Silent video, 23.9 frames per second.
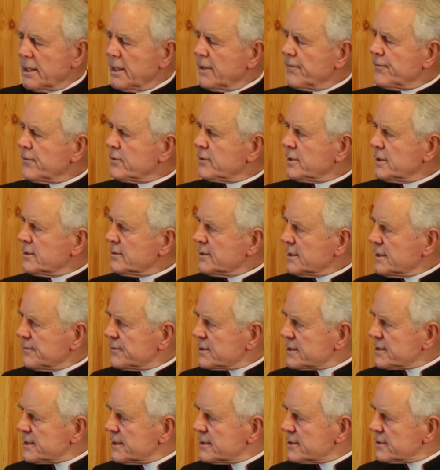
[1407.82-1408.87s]
If you don't have
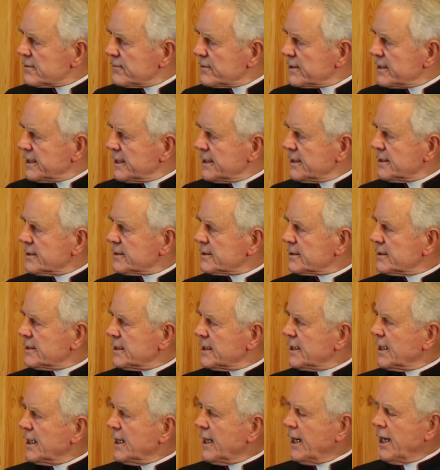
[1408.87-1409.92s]
a sense of reality,
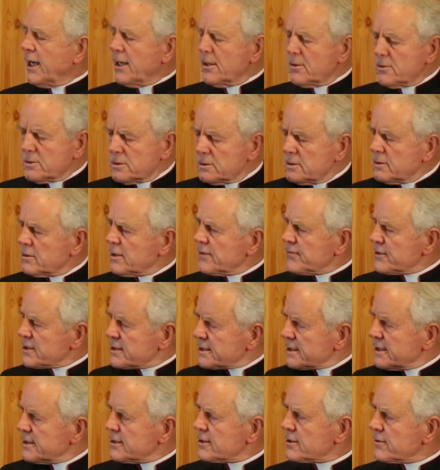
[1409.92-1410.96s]
how can you have a
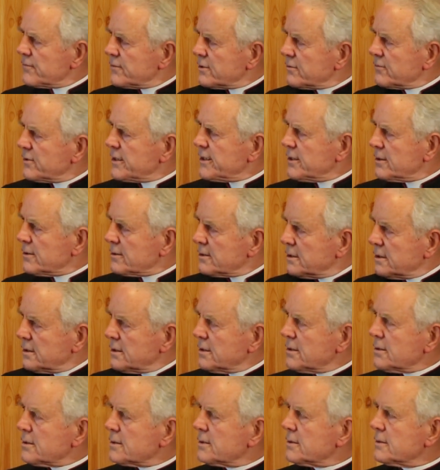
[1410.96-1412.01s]
sense of the real
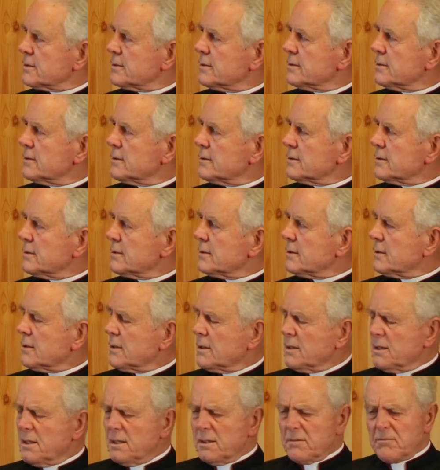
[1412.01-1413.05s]
God?
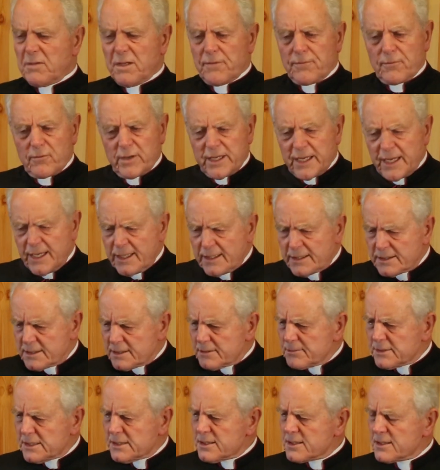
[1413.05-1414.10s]
If
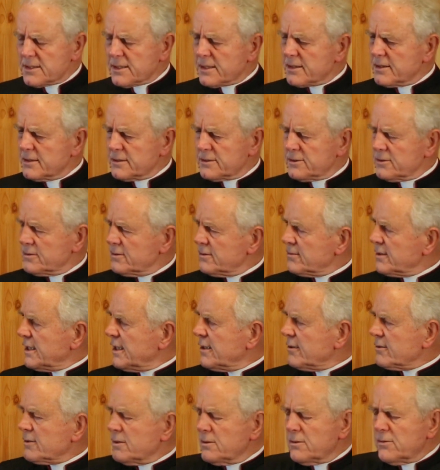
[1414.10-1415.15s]
reality means nothing to you,
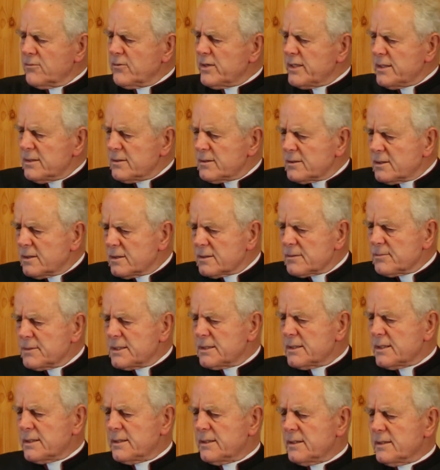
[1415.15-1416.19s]
how can the real God
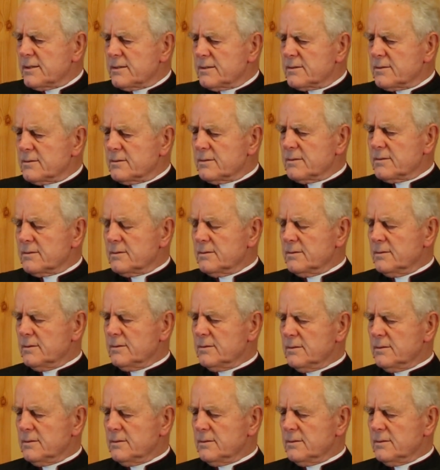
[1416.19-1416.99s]
mean anything to you?